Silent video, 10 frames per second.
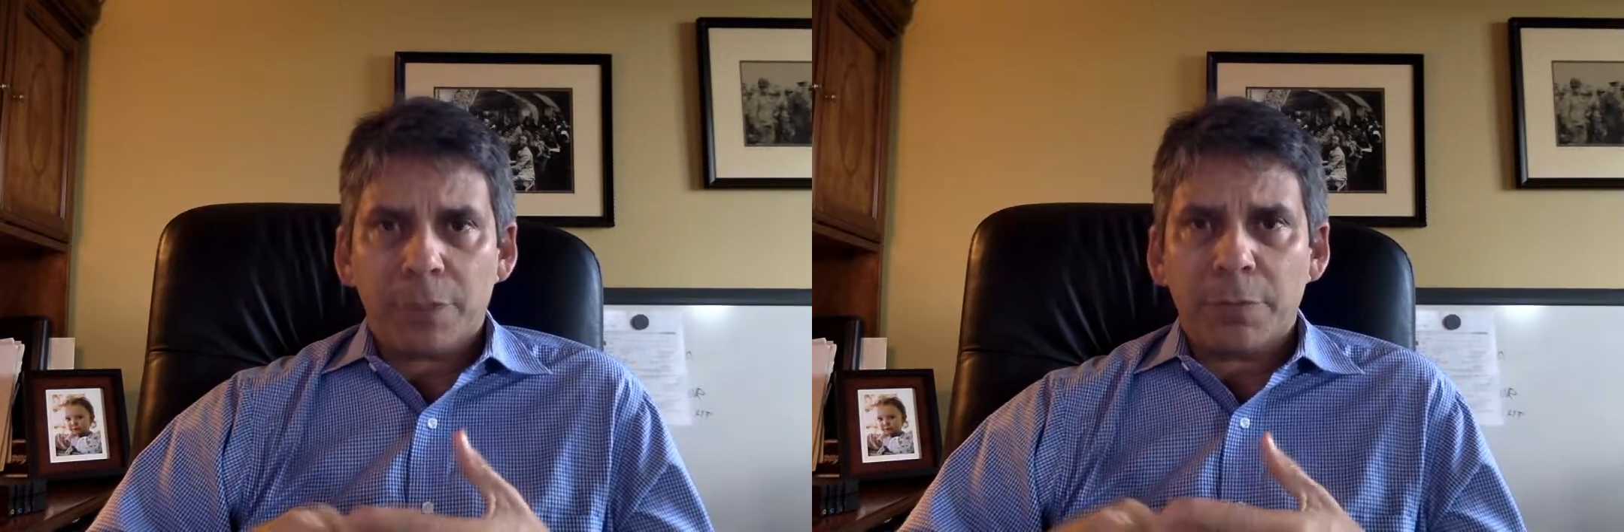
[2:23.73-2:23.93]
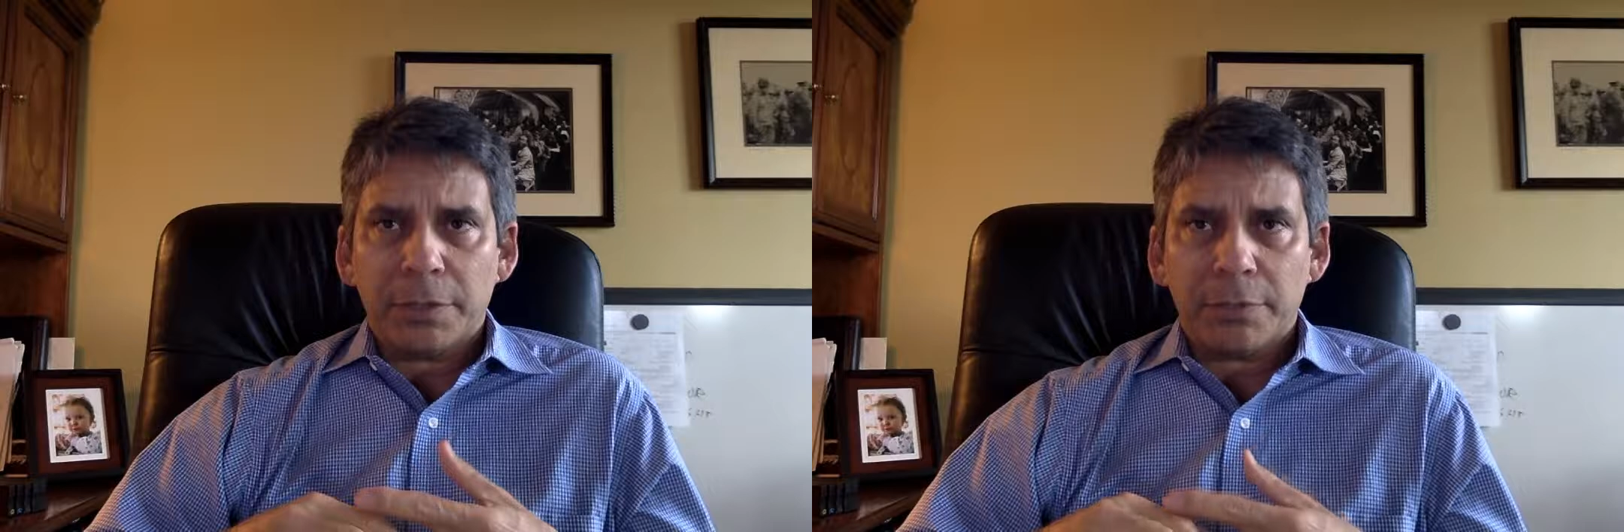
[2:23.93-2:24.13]

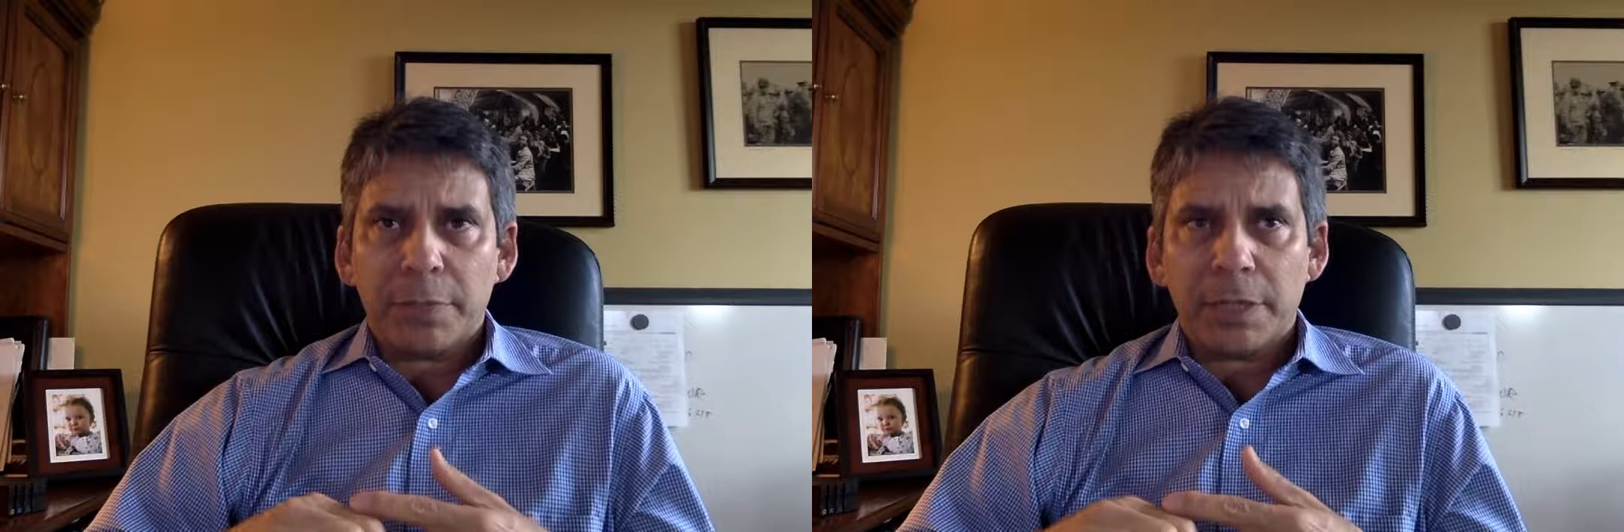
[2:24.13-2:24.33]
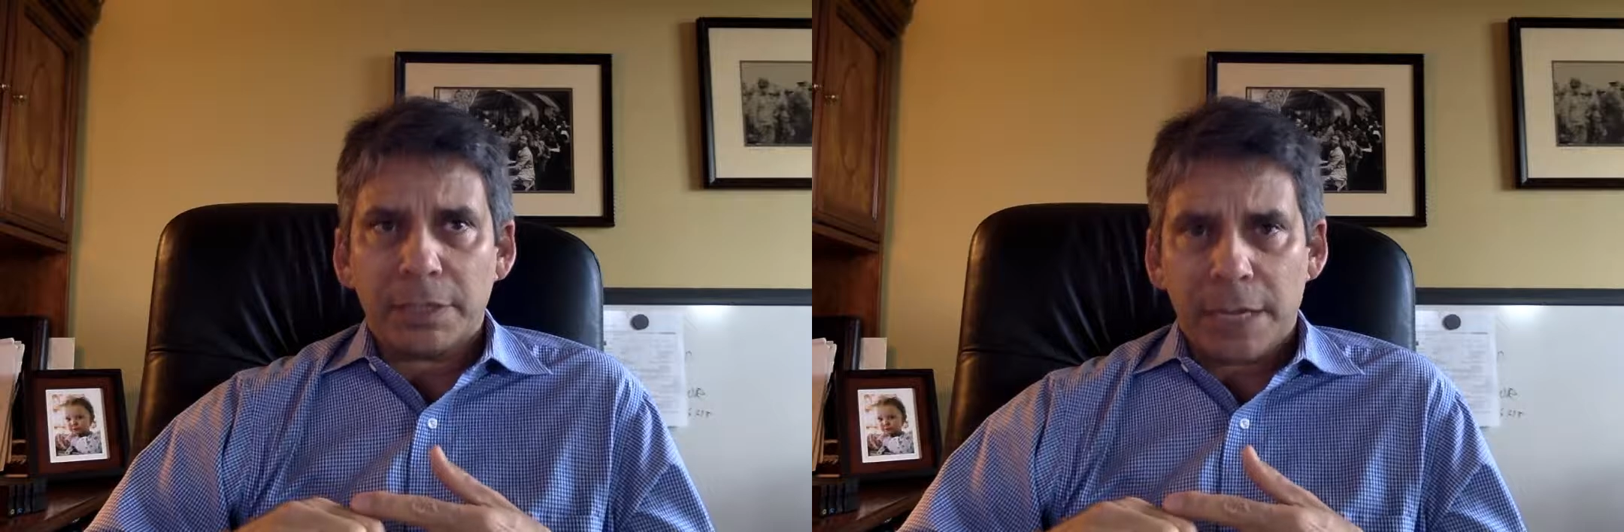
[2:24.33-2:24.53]
expensive
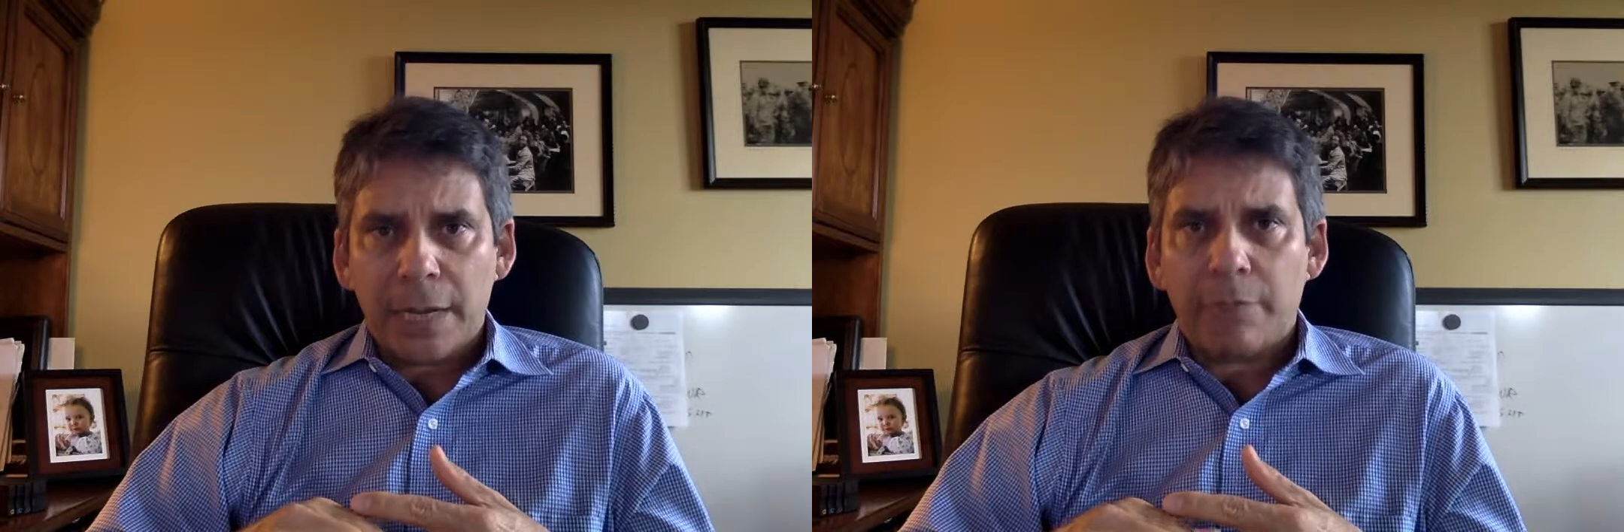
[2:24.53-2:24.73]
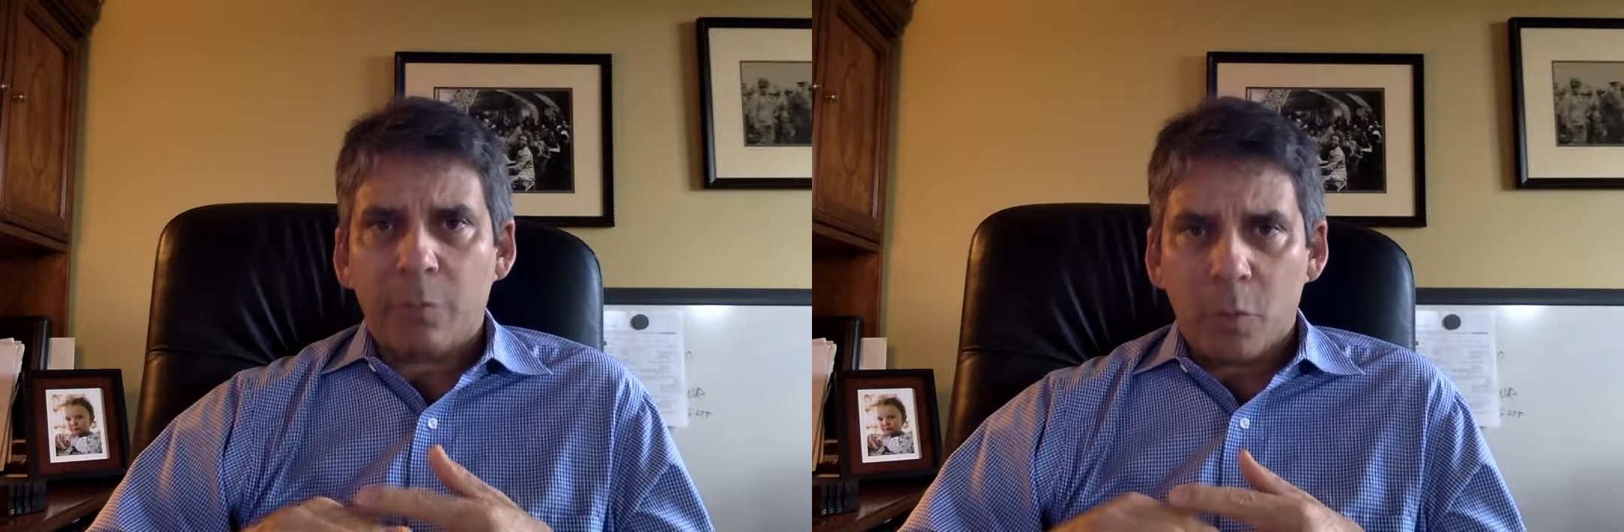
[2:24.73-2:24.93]
because they
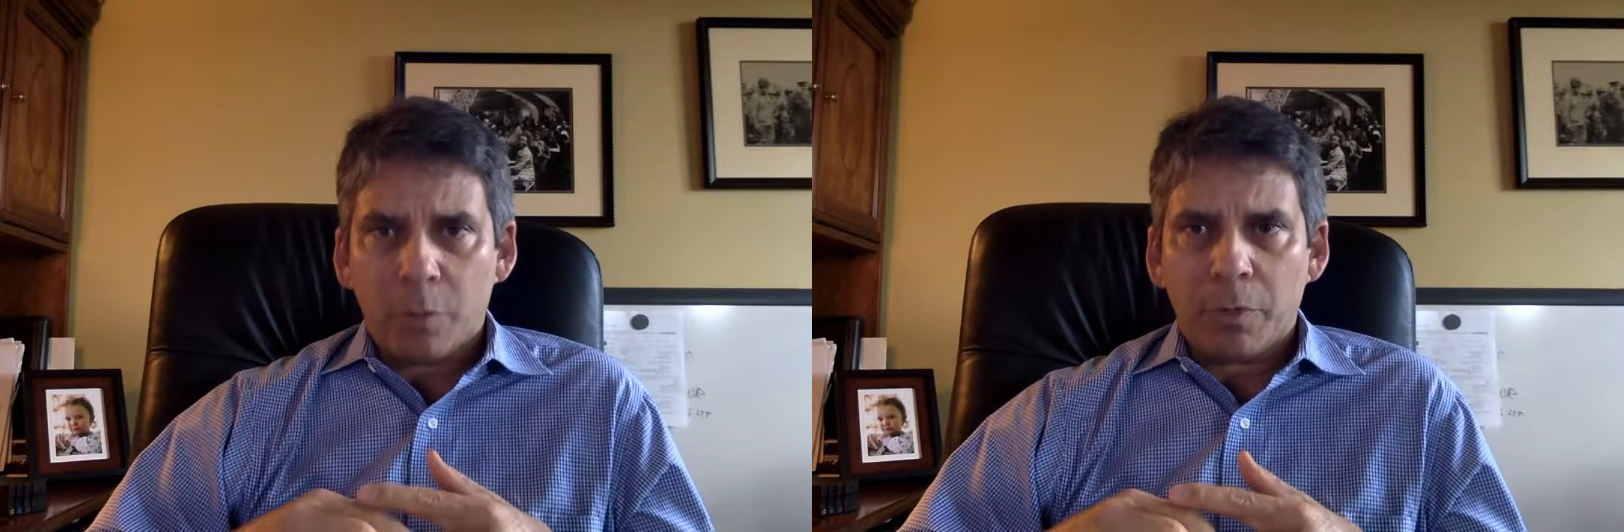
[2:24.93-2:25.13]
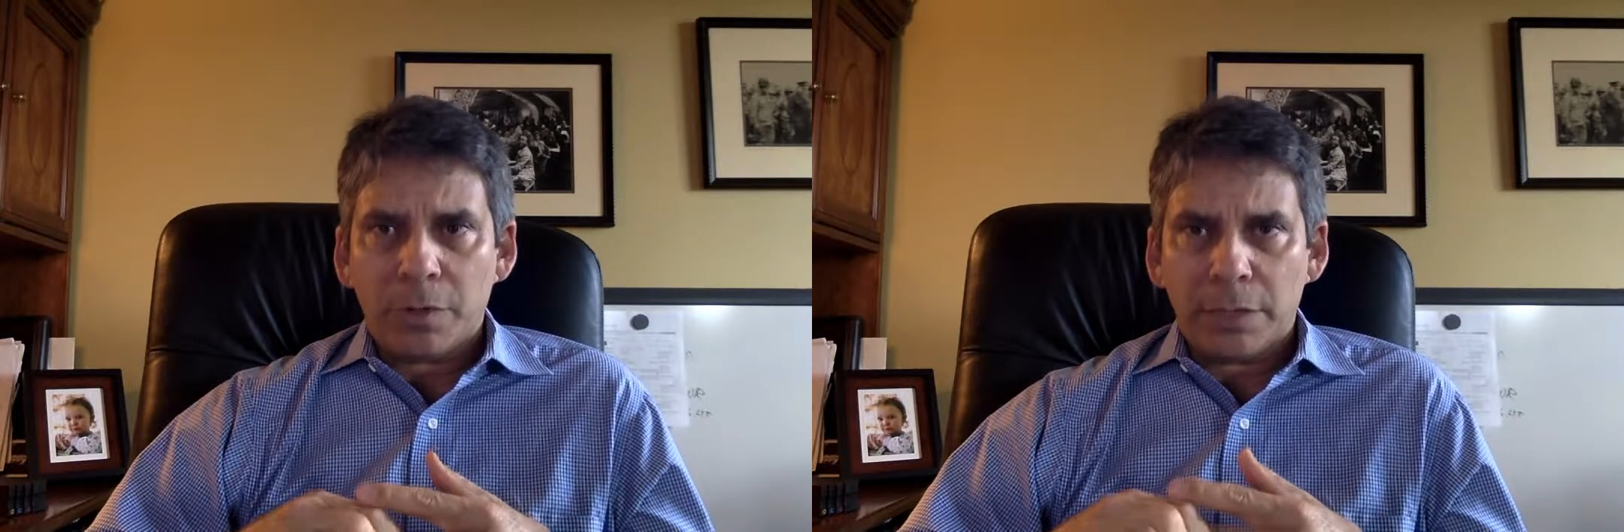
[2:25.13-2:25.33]
have
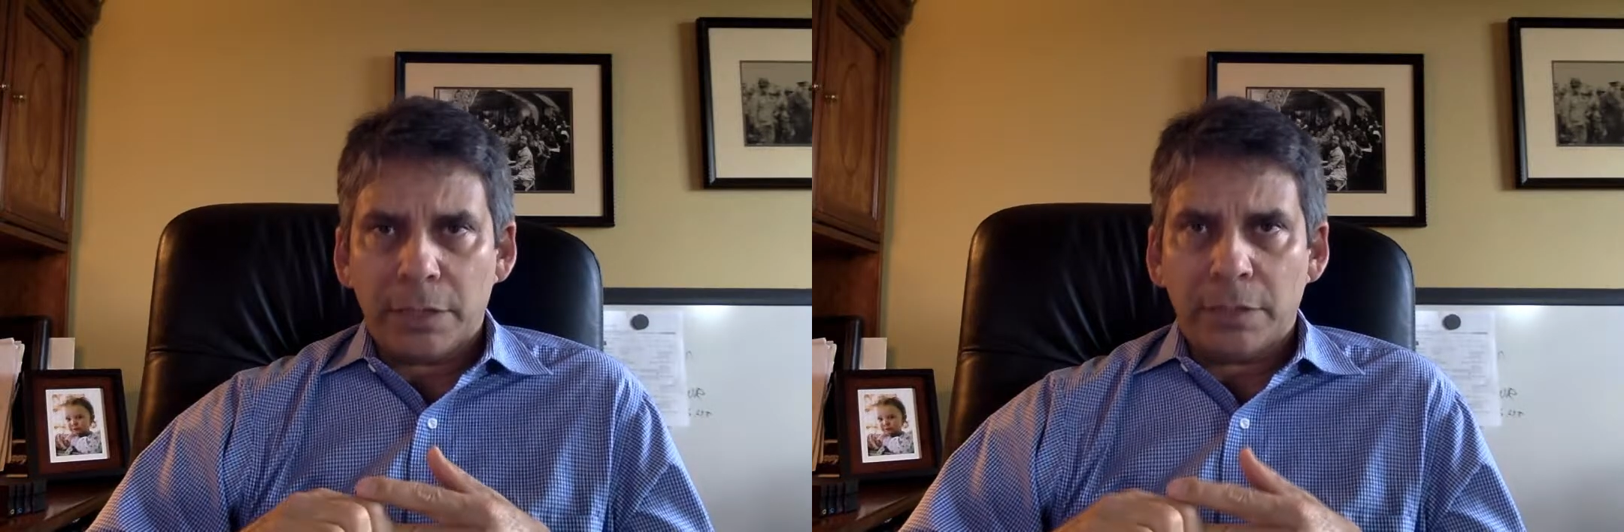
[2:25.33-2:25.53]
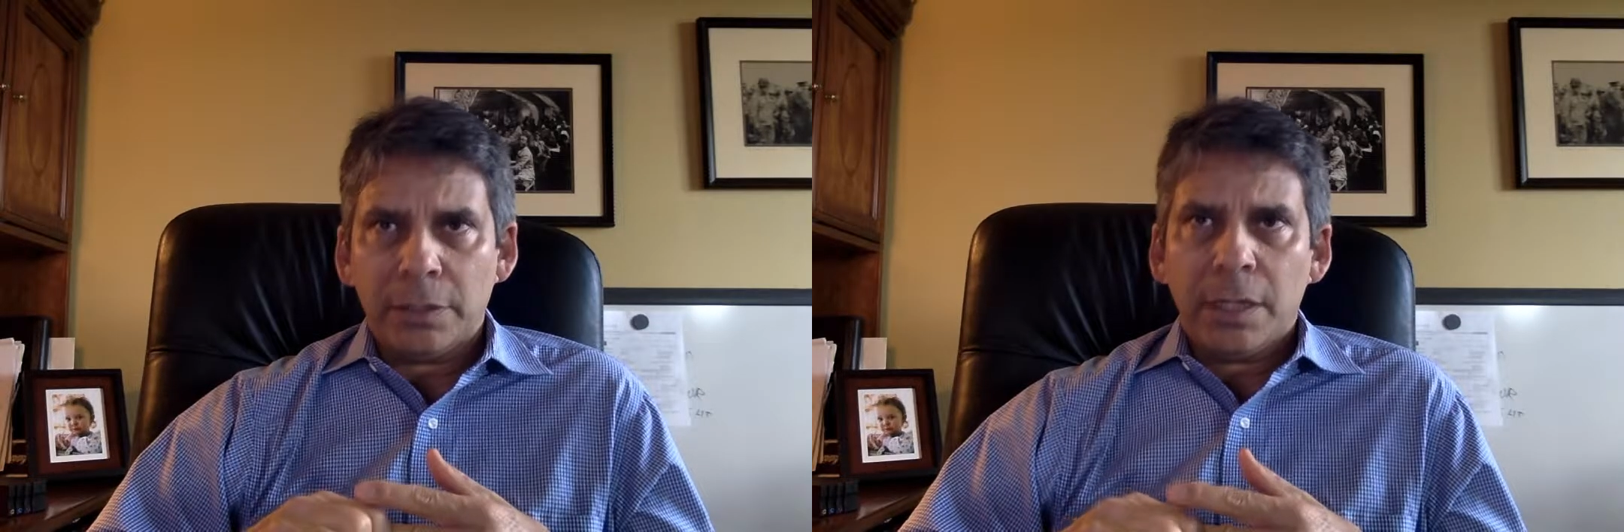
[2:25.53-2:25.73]
more
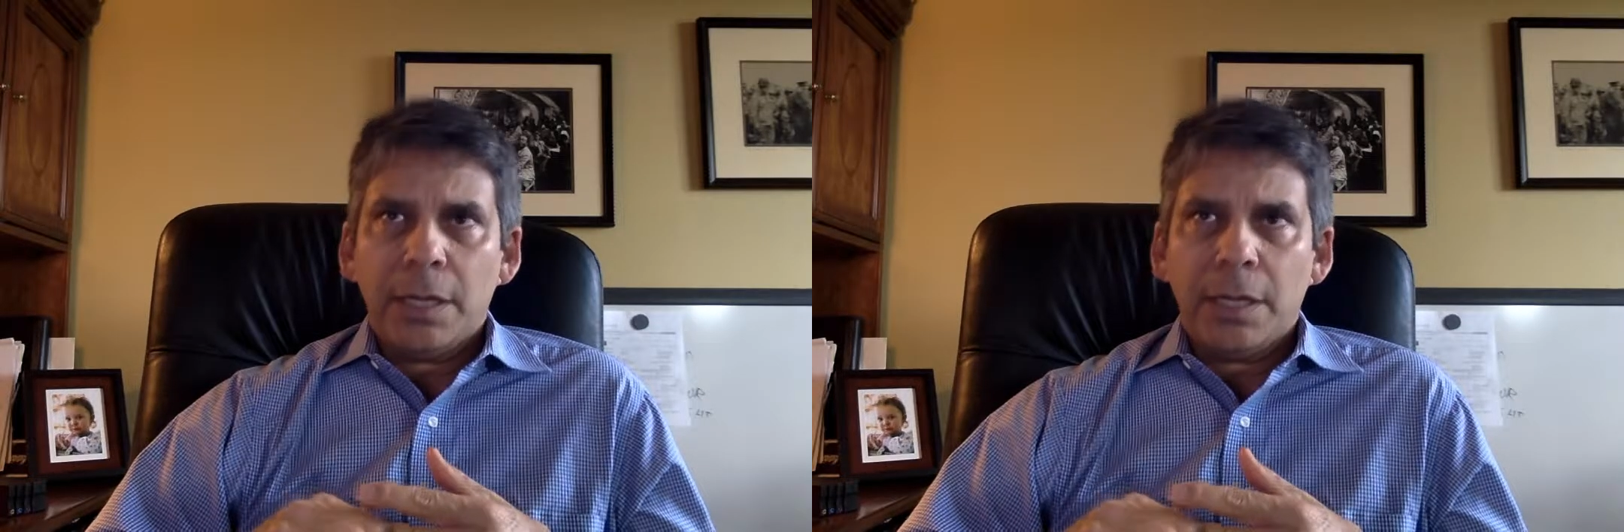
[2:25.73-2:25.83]
personnel